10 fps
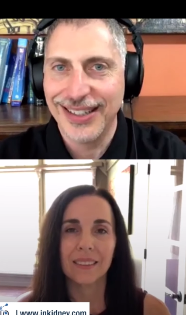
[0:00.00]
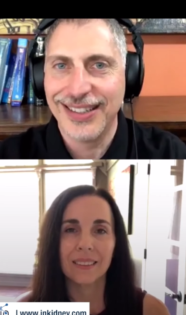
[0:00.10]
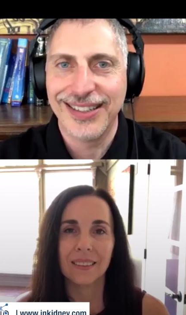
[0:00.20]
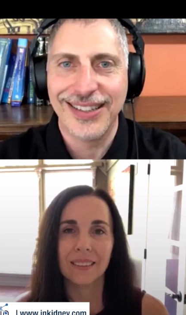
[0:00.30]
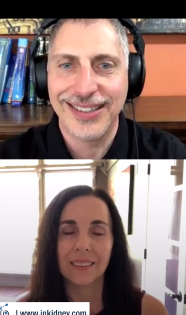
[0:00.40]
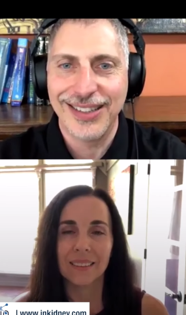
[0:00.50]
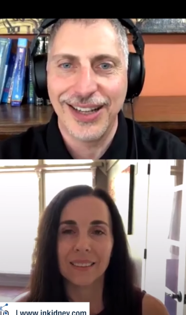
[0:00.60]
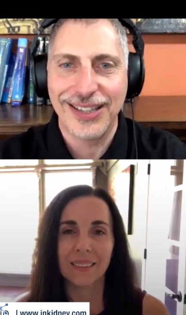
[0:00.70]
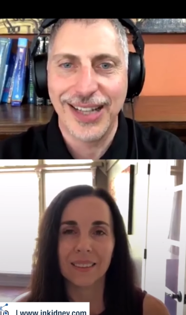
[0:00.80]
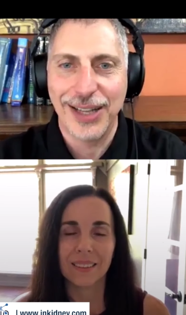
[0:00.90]
Speaker 1: go ahead and,
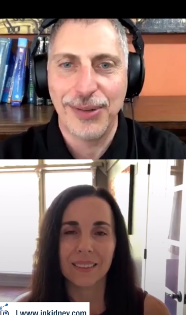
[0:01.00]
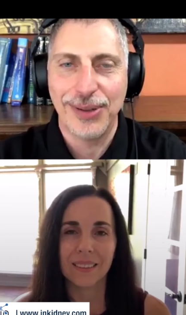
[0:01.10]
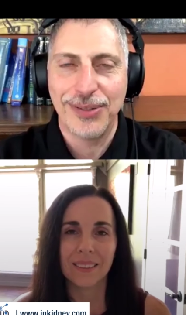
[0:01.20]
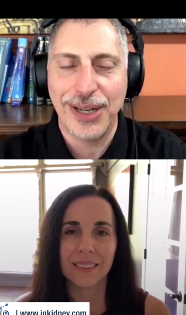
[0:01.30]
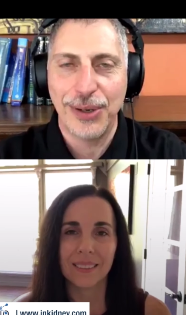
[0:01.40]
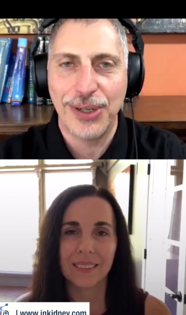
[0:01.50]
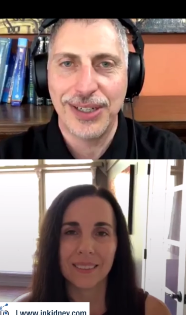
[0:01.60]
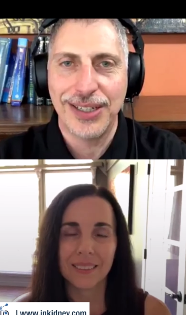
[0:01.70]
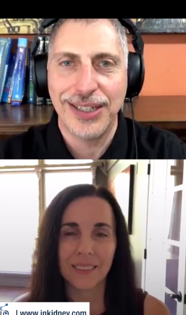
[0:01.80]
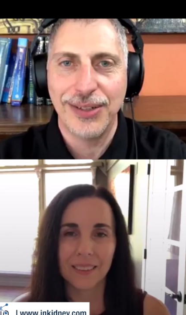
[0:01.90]
and
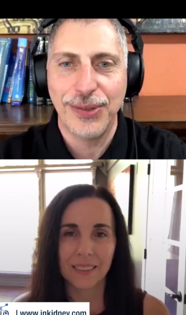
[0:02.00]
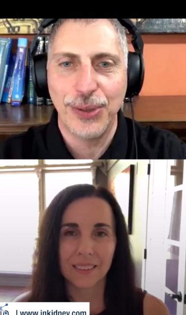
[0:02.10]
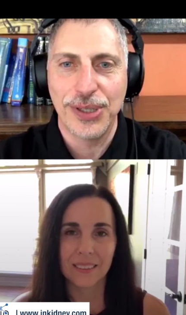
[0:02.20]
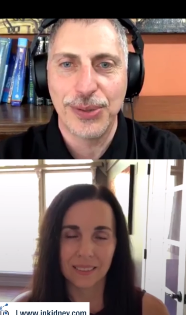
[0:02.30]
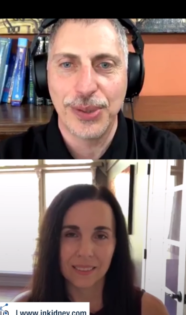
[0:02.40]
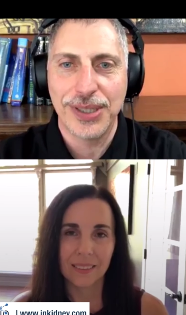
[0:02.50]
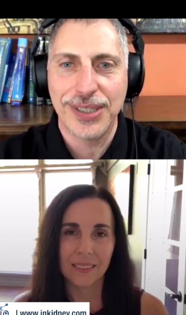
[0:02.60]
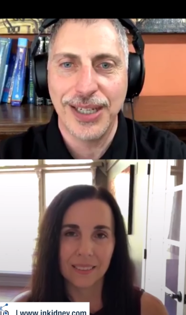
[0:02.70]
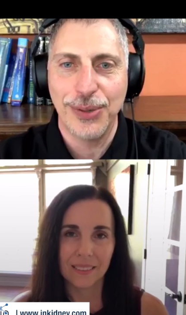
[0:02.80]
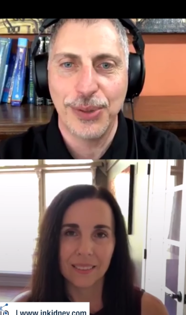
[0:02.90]
tell our, our
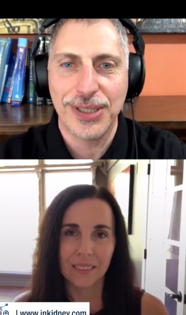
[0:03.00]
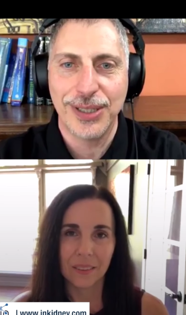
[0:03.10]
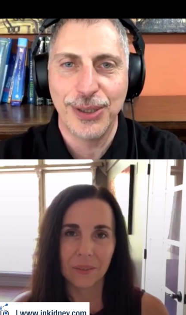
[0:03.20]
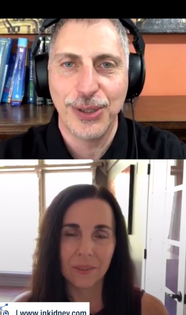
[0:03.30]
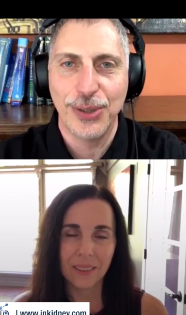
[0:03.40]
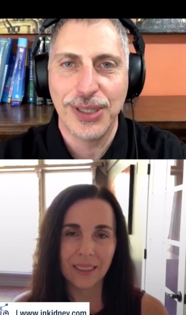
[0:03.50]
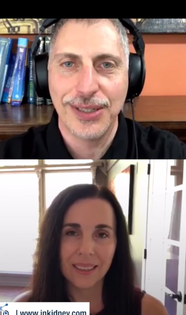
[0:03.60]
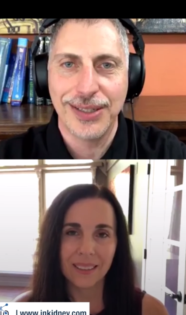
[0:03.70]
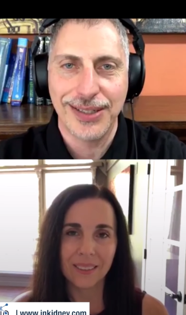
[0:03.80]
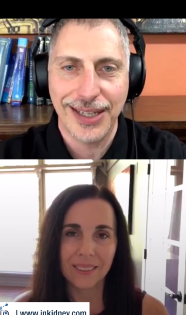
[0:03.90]
uh, viewers what uh,
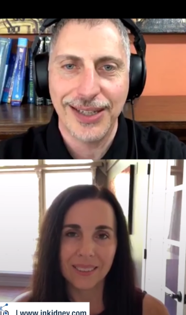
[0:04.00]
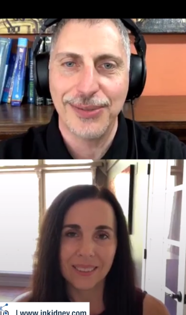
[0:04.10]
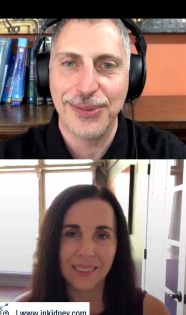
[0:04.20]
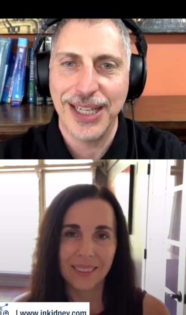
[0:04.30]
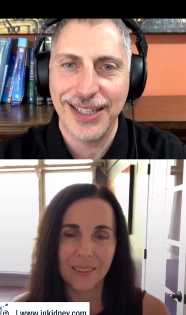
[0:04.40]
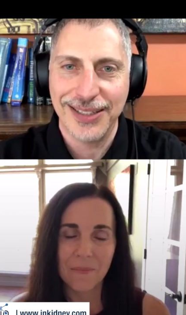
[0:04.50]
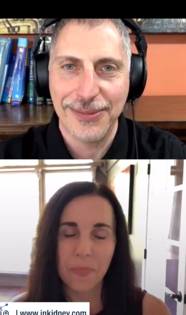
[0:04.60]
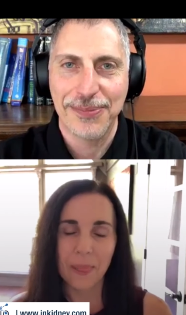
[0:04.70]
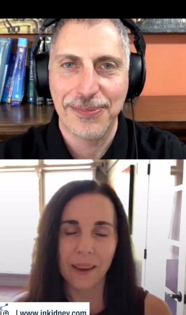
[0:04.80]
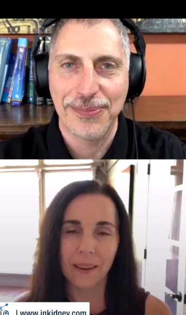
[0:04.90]
what you do. Well, thank and,
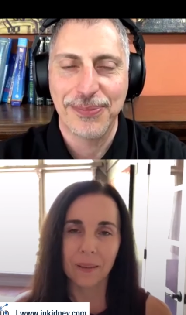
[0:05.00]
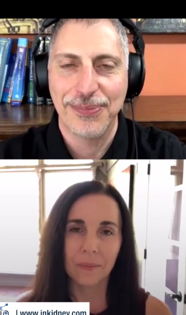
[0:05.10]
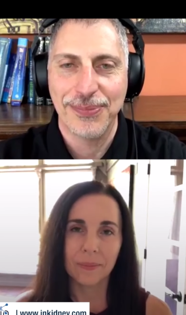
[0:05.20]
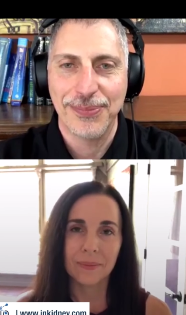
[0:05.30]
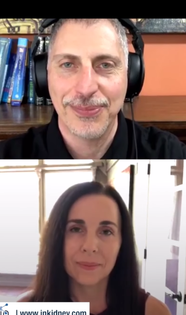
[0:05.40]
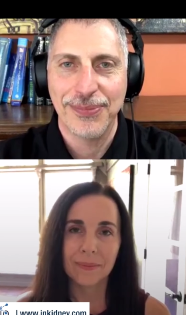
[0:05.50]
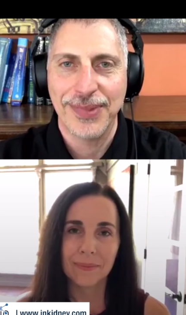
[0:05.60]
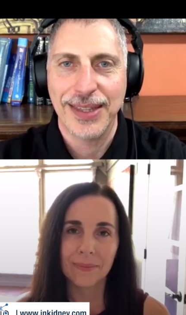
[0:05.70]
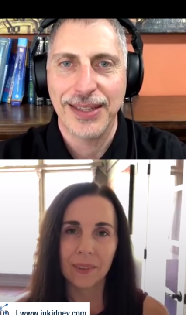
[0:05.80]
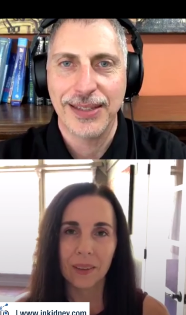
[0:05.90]
you. Yeah.
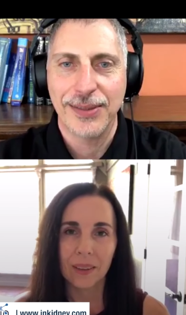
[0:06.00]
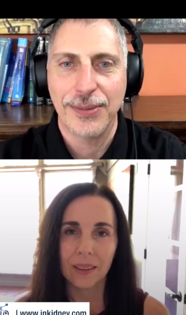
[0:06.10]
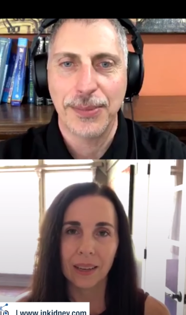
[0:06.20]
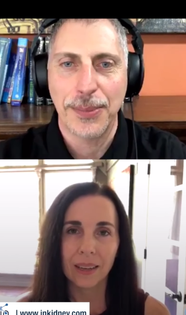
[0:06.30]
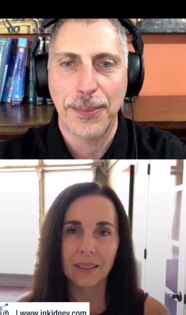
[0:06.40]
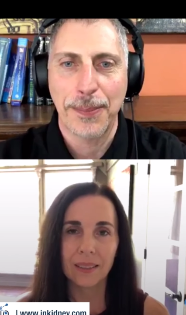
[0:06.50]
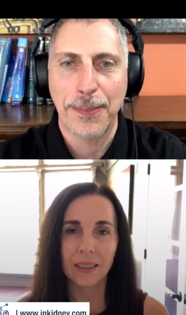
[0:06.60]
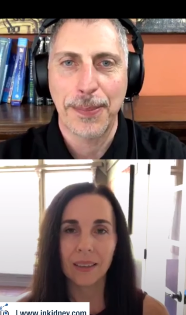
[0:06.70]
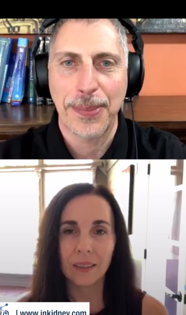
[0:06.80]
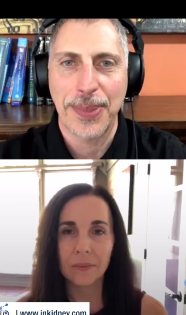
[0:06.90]
Speaker 2: yeah. Um,
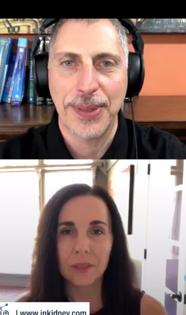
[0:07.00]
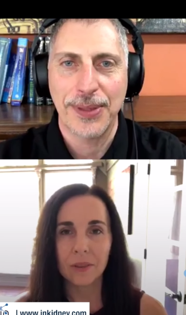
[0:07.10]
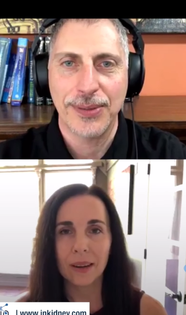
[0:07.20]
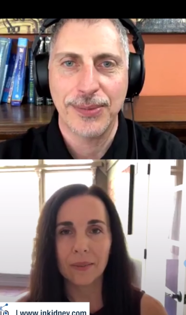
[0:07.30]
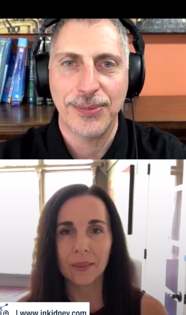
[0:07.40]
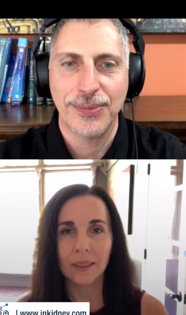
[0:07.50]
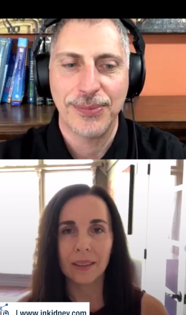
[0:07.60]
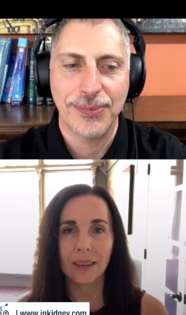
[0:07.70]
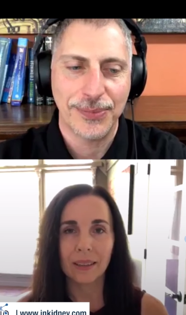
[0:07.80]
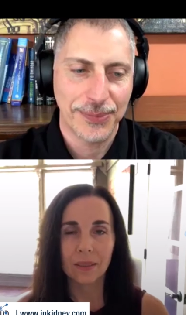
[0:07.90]
like I said, I
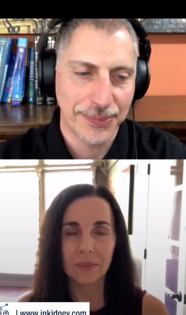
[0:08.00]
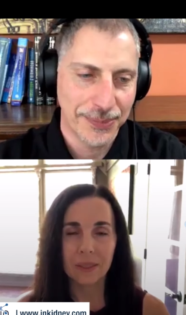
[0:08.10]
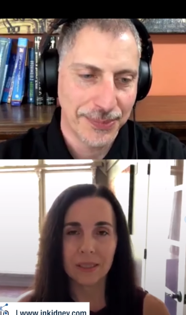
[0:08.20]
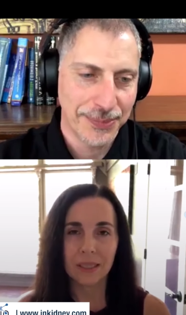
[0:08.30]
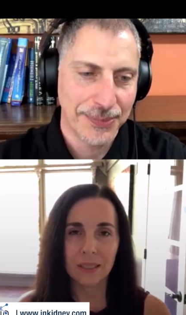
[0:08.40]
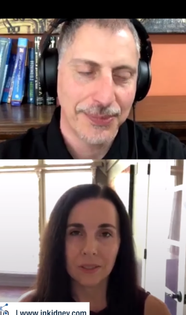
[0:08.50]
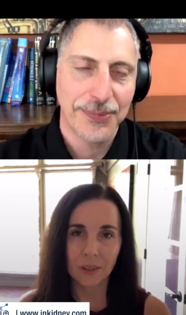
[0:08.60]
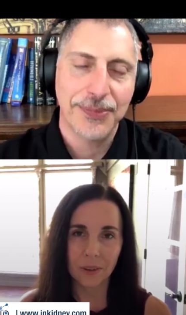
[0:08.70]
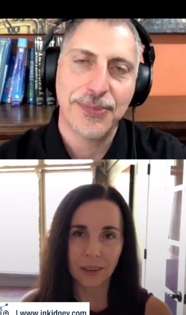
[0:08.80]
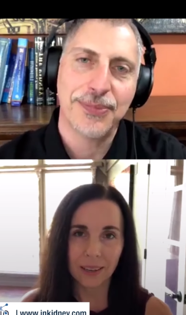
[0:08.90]
love to travel and I
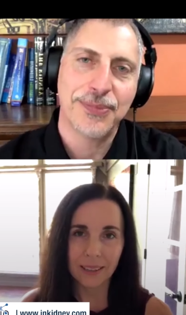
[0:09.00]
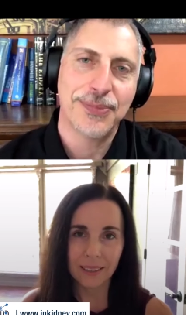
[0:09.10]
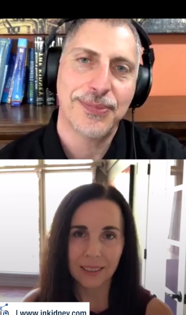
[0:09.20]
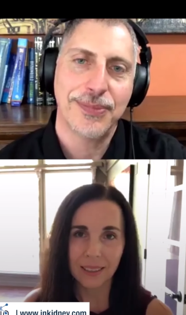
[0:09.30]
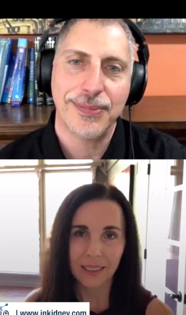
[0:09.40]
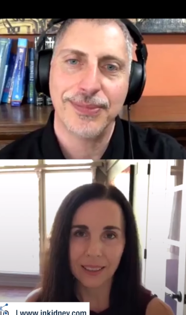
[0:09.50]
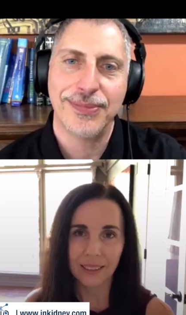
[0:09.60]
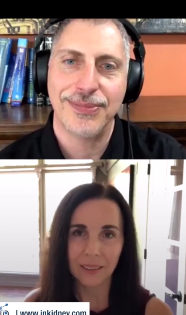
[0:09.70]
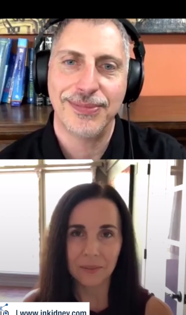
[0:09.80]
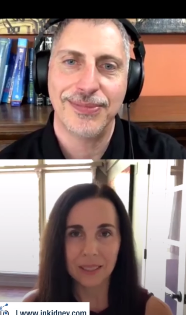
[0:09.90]
love to teach
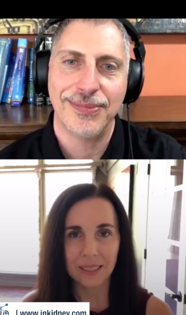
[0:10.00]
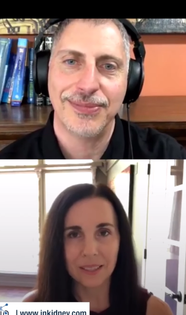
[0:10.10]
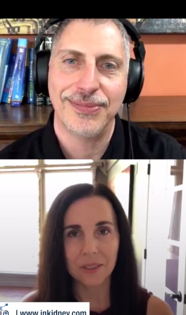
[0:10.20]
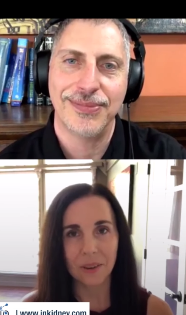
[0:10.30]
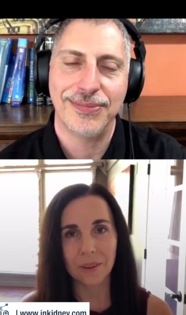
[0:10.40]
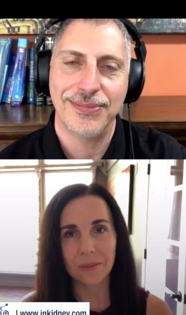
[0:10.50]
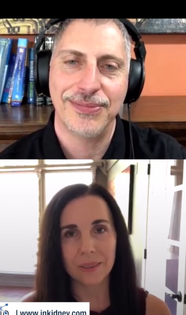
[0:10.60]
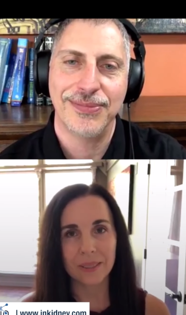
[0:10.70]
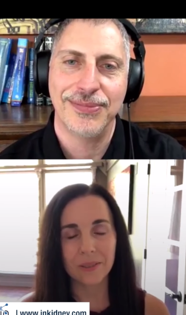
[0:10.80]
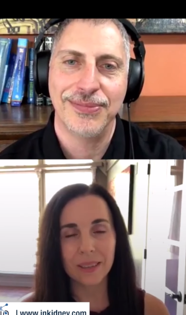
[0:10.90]
yoga and I
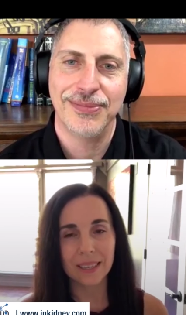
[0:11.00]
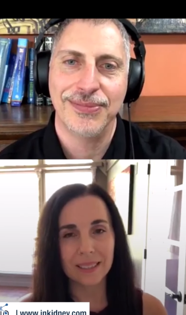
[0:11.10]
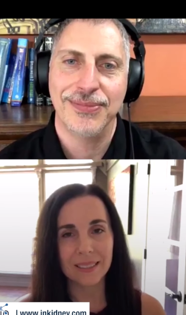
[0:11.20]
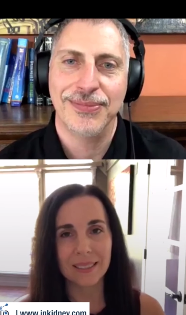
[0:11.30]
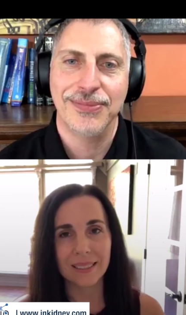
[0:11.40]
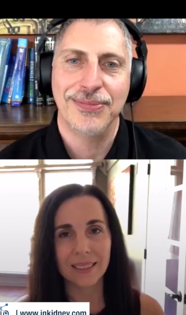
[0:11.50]
love to teach yoga